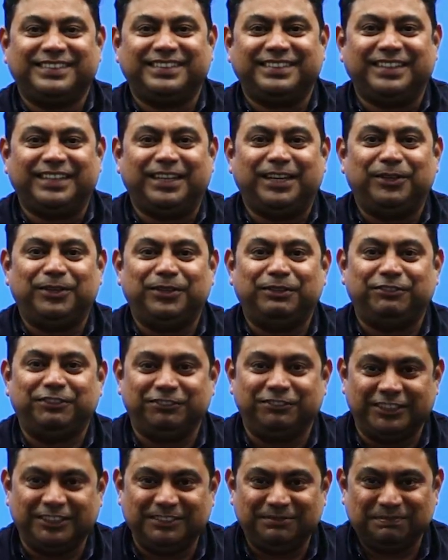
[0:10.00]
Hello
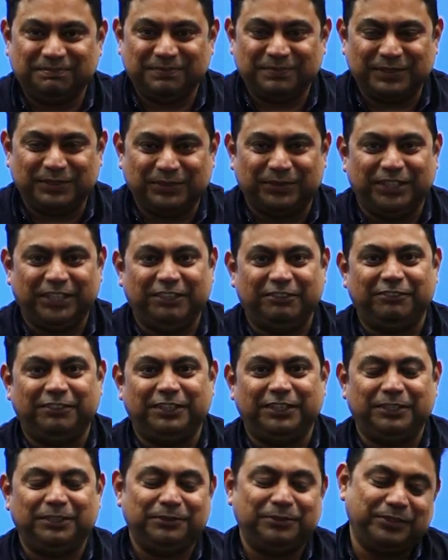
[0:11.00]
everyone. Good
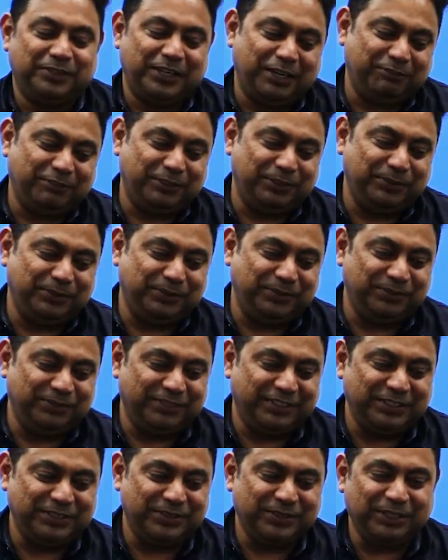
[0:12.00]
evening, good afternoon,
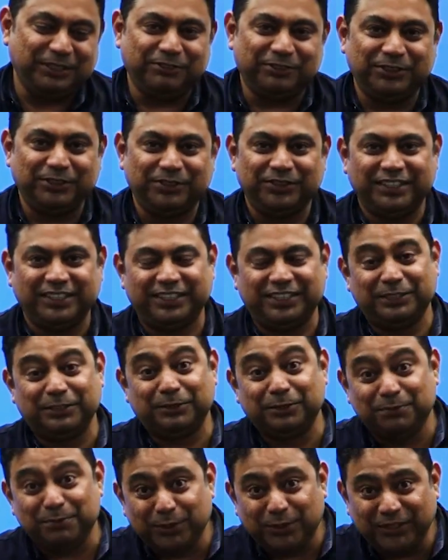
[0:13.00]
whensoever you hear it.
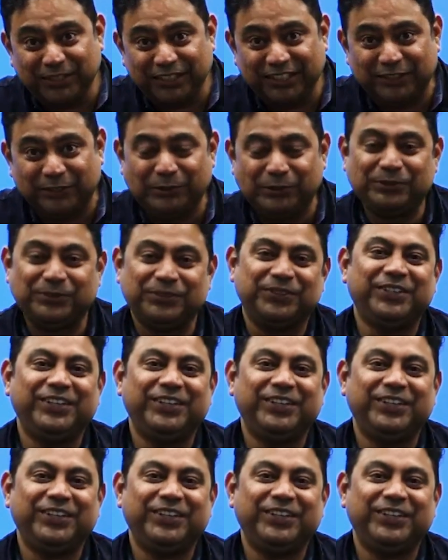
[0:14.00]
Good morning also.